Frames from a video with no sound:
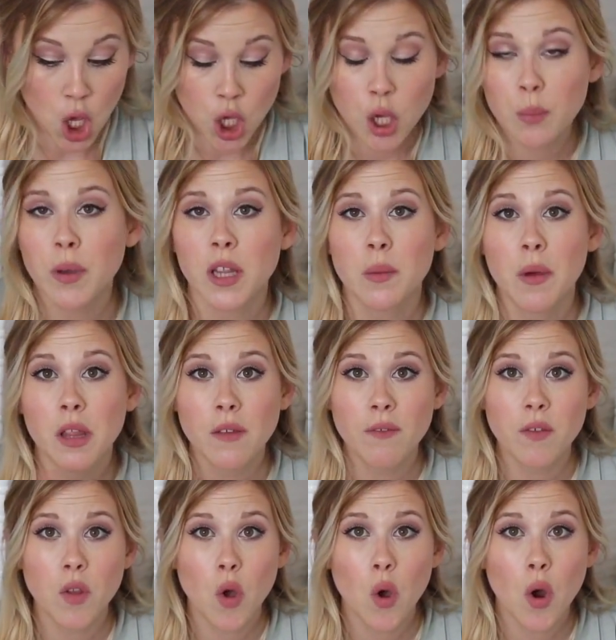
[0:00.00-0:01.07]
You can put them on the
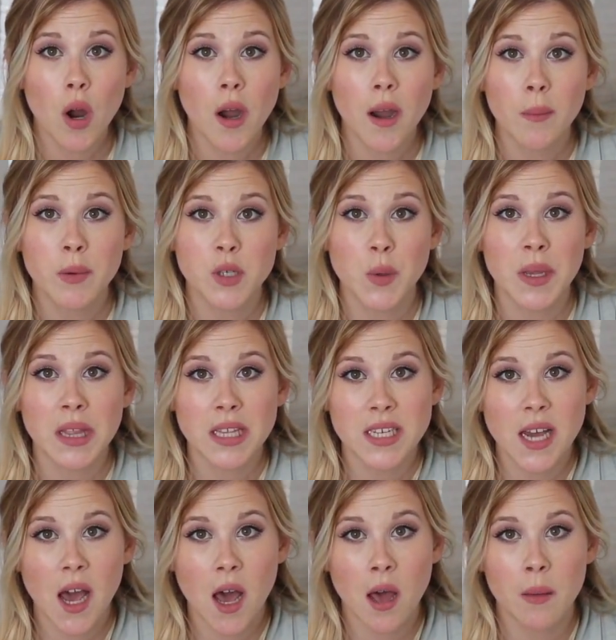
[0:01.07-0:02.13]
floor between the
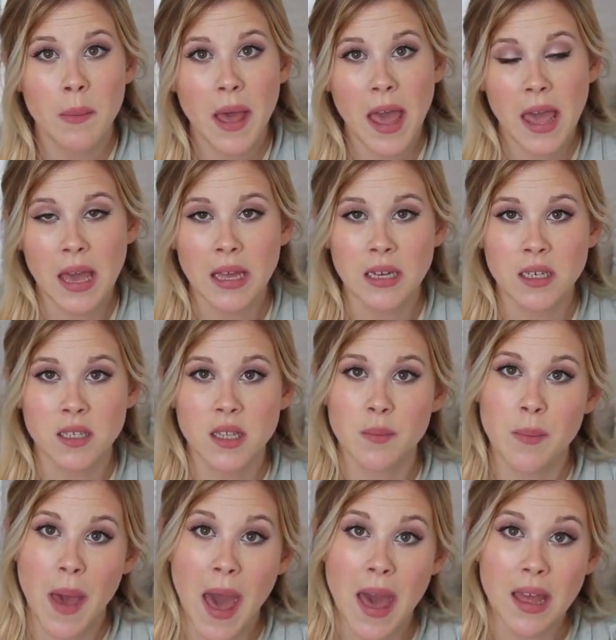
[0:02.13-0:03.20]
tub and the
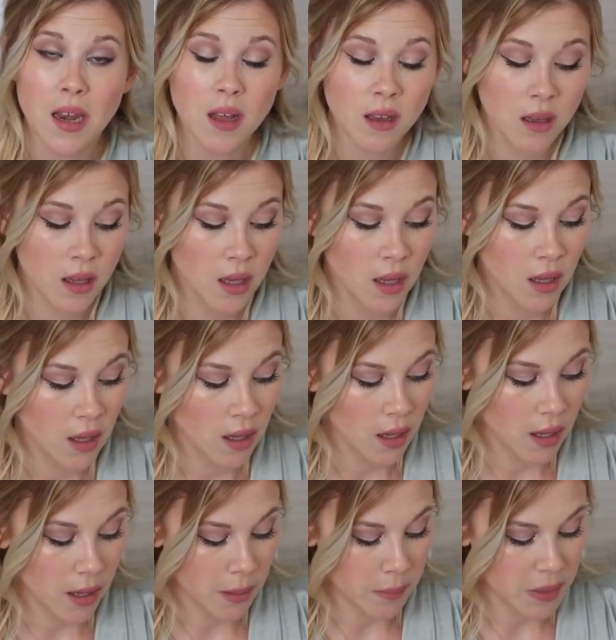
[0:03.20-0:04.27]
bed,
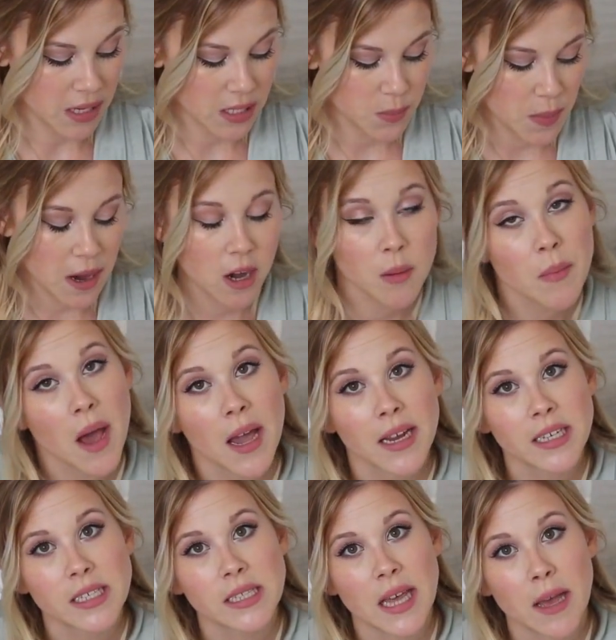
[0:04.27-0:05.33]
because bear in
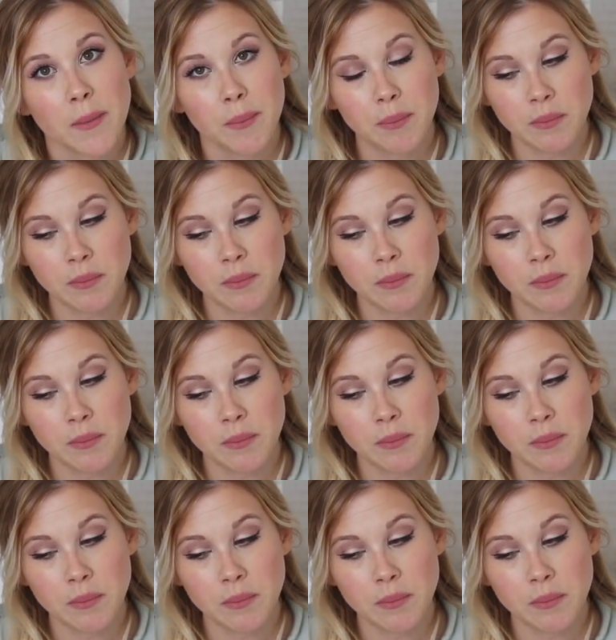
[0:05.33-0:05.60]
mind that